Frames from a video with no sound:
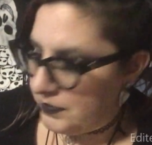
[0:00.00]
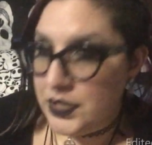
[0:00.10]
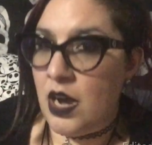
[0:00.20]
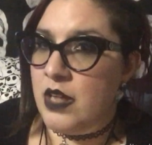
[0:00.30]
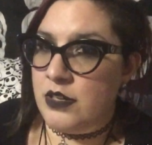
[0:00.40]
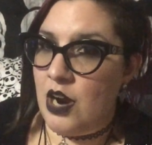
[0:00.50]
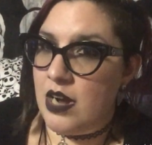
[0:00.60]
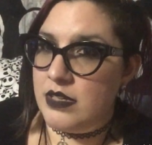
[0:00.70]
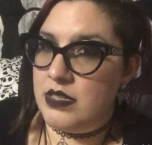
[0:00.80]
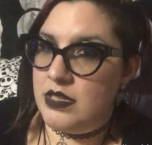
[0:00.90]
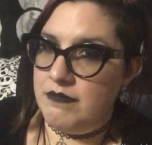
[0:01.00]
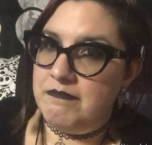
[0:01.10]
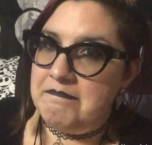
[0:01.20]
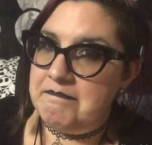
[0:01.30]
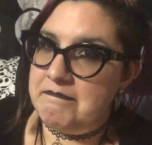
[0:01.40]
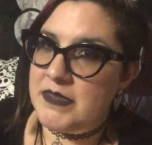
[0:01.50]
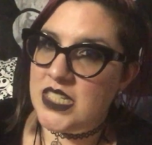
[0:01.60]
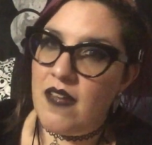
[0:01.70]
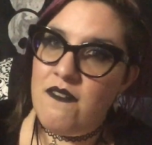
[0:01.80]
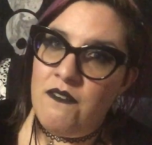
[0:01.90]
the GothCrocs,
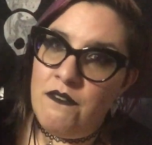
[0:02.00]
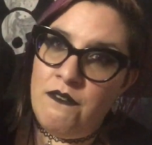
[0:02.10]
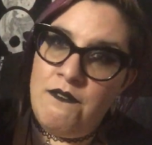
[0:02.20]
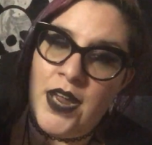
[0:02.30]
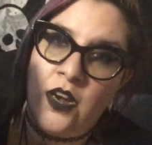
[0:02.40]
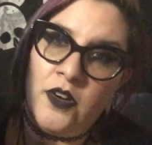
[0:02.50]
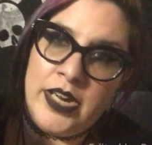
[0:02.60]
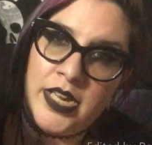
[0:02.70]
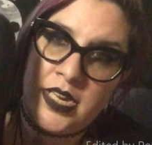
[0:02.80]
very